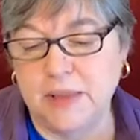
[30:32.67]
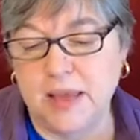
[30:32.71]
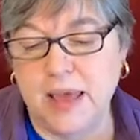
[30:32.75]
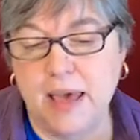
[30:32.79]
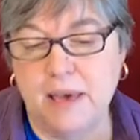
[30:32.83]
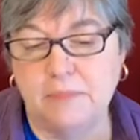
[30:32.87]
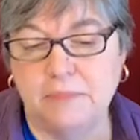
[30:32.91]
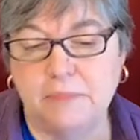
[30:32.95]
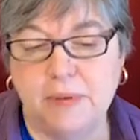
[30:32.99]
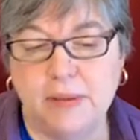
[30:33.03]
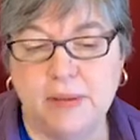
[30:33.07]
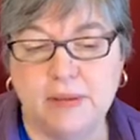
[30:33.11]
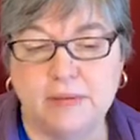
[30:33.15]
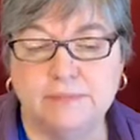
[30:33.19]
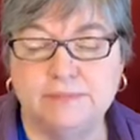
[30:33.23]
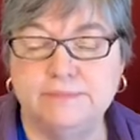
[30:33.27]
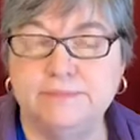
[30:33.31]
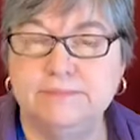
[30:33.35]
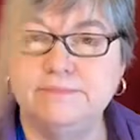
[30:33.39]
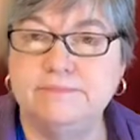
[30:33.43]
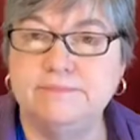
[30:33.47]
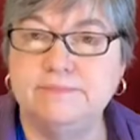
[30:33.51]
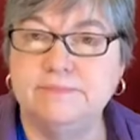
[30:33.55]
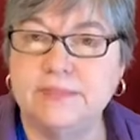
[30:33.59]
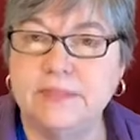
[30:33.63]
happy.
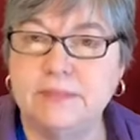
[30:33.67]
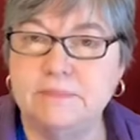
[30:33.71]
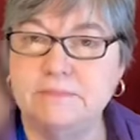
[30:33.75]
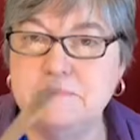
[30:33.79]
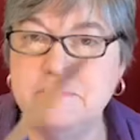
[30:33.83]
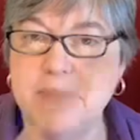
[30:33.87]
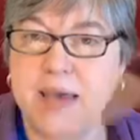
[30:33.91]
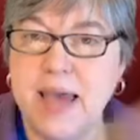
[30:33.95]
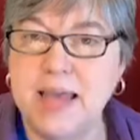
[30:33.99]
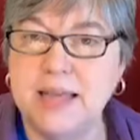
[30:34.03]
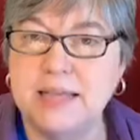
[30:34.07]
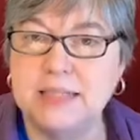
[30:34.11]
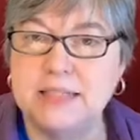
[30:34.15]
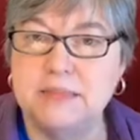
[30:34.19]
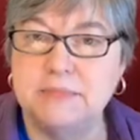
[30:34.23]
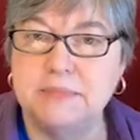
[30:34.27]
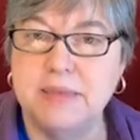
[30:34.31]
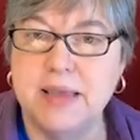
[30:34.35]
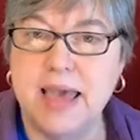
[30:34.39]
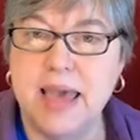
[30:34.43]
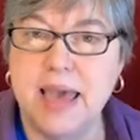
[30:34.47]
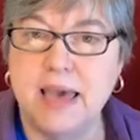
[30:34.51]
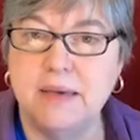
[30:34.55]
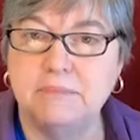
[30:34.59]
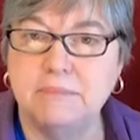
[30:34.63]
Makes
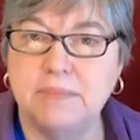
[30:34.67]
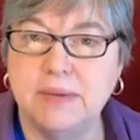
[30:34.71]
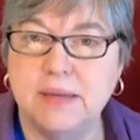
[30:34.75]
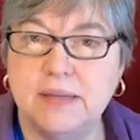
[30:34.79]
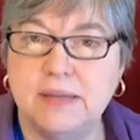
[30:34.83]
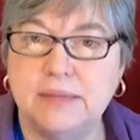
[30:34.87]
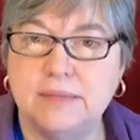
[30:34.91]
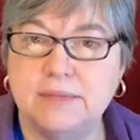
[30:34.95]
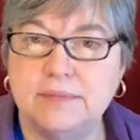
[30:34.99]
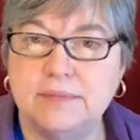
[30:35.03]
me happy.